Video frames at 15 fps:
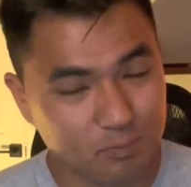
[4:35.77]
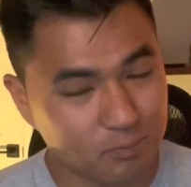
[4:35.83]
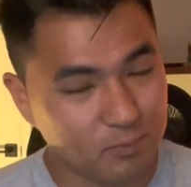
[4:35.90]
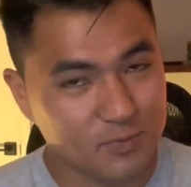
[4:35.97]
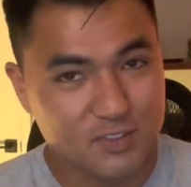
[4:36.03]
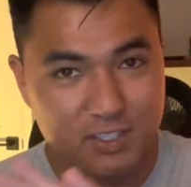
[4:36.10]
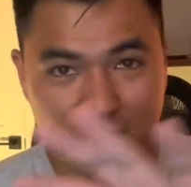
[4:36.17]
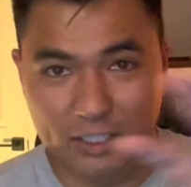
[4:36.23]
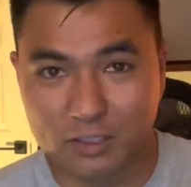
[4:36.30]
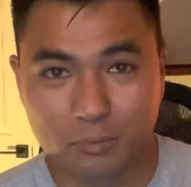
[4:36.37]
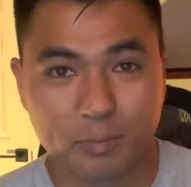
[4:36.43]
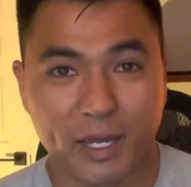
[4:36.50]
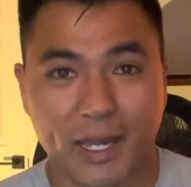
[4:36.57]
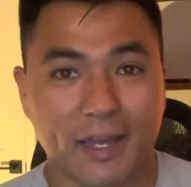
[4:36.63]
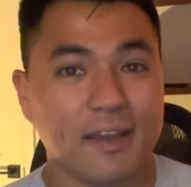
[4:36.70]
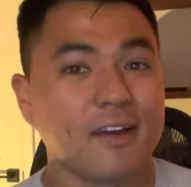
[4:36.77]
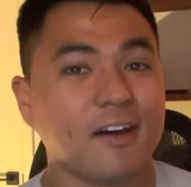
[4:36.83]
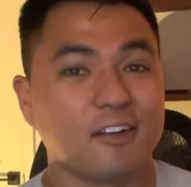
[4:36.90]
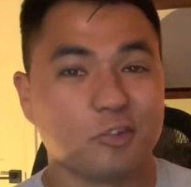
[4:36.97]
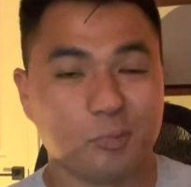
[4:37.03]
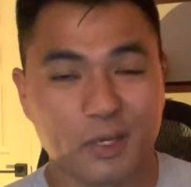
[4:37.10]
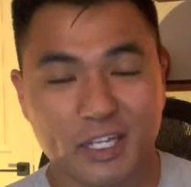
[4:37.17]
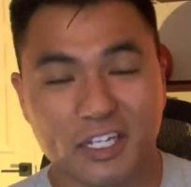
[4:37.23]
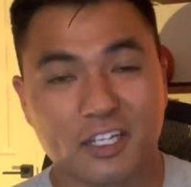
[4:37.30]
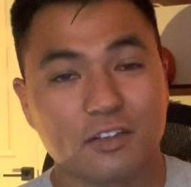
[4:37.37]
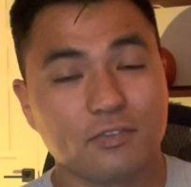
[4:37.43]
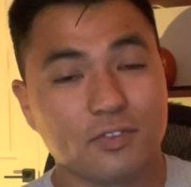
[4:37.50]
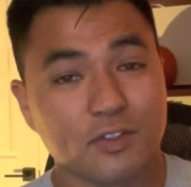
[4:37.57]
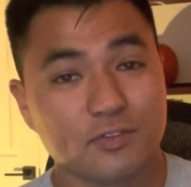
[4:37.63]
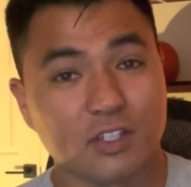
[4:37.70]
Scale it back, cosmetic,
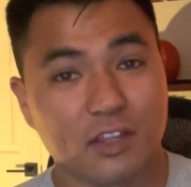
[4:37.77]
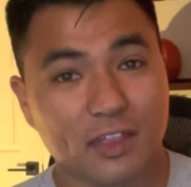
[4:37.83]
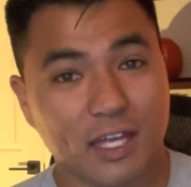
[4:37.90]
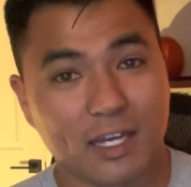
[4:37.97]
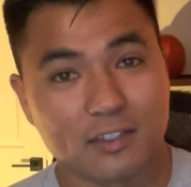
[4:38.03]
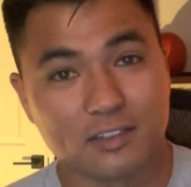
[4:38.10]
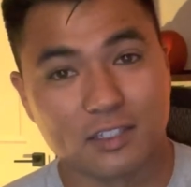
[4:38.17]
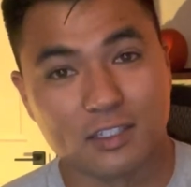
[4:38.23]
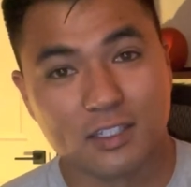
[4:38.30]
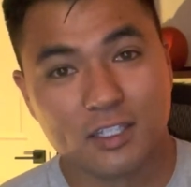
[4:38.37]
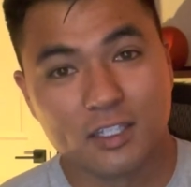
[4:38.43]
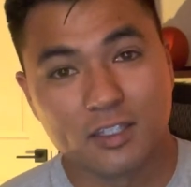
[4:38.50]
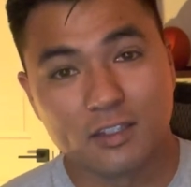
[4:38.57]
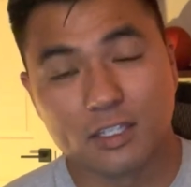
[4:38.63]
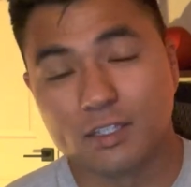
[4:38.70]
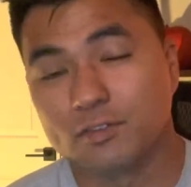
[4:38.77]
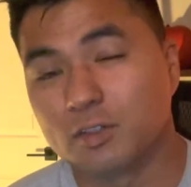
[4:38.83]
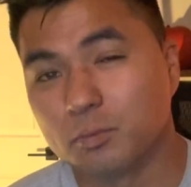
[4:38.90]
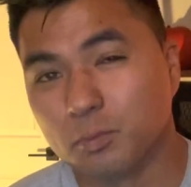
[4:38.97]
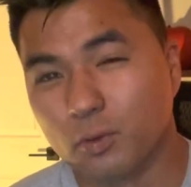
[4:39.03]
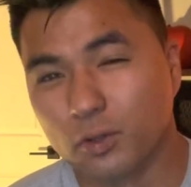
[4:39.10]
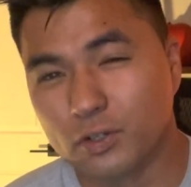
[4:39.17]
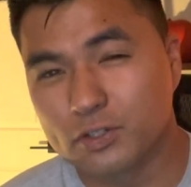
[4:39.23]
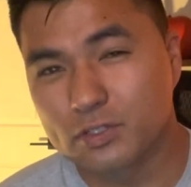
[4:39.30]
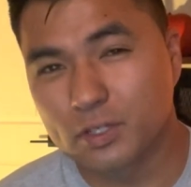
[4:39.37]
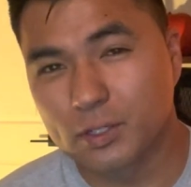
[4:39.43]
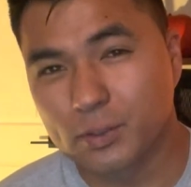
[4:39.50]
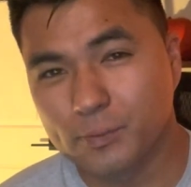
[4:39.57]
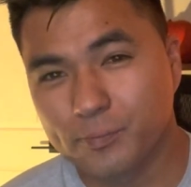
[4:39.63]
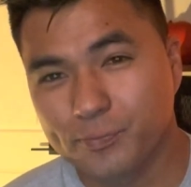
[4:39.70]
$50,000, even more
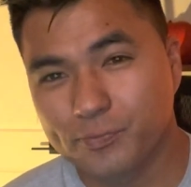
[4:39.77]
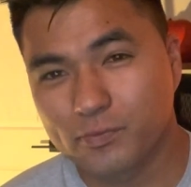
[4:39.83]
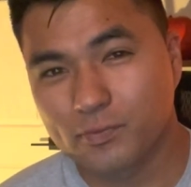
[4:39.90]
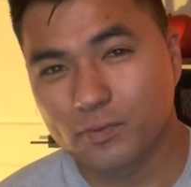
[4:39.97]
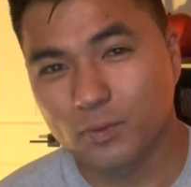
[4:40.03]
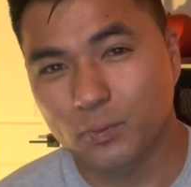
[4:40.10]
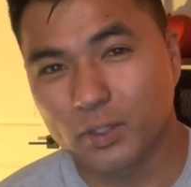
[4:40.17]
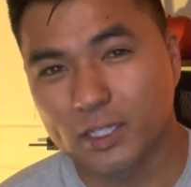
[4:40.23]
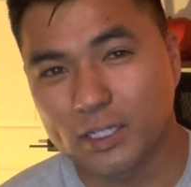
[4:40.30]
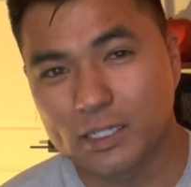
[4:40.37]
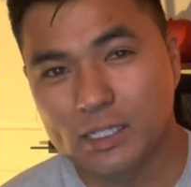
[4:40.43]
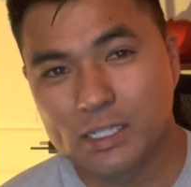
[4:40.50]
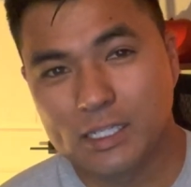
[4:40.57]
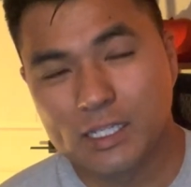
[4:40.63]
so, right?